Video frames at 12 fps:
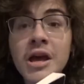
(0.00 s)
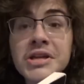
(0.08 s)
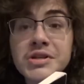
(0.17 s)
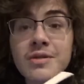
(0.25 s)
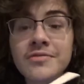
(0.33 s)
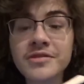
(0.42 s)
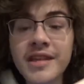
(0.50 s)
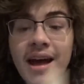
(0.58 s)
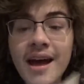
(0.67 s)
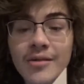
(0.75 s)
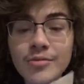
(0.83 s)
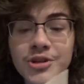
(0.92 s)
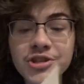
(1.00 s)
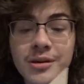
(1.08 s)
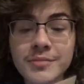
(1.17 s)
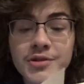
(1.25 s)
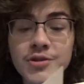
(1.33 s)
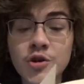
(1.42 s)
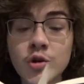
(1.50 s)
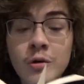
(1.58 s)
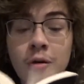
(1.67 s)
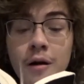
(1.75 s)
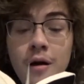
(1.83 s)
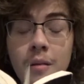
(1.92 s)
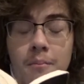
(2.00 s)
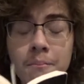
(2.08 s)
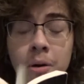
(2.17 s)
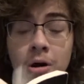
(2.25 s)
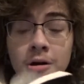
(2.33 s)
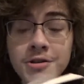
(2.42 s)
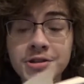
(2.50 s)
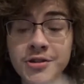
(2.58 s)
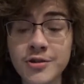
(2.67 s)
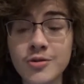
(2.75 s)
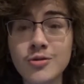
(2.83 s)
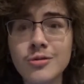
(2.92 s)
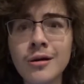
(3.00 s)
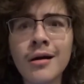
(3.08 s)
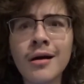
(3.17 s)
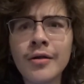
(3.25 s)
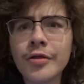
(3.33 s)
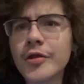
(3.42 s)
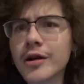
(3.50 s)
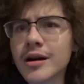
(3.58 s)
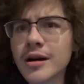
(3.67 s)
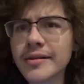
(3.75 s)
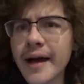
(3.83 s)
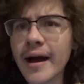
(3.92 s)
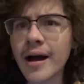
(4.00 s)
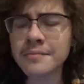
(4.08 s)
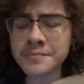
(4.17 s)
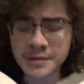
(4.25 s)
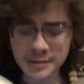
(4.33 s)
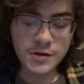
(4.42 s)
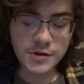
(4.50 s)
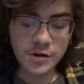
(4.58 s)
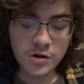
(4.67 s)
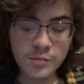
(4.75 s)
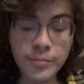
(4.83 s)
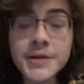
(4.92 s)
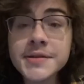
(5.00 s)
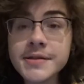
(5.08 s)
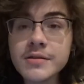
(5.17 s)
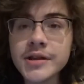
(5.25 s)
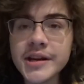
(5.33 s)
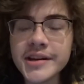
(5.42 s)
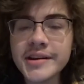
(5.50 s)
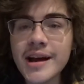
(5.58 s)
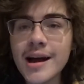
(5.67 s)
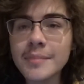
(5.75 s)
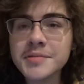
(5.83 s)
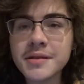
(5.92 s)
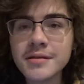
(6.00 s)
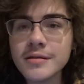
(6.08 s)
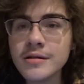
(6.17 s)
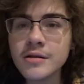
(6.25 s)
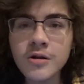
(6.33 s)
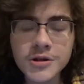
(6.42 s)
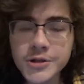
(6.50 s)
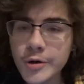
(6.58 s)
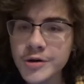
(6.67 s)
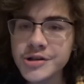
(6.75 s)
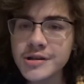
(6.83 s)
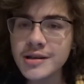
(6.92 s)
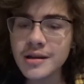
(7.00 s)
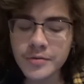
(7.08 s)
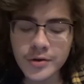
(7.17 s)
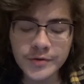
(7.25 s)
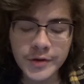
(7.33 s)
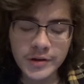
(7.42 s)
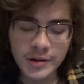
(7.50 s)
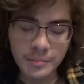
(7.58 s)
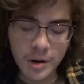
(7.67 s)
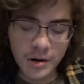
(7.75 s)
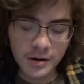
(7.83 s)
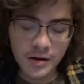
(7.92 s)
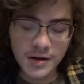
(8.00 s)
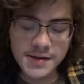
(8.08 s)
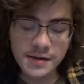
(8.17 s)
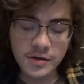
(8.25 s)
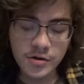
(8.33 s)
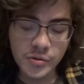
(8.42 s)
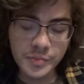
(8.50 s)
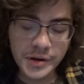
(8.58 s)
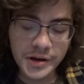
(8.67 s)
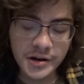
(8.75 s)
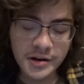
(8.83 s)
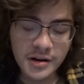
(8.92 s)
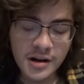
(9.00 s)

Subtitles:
so after that, we jump to part 2, the collapse. So Brett's still kidnapped, and the cartoonishly evil villain monologues a little bit,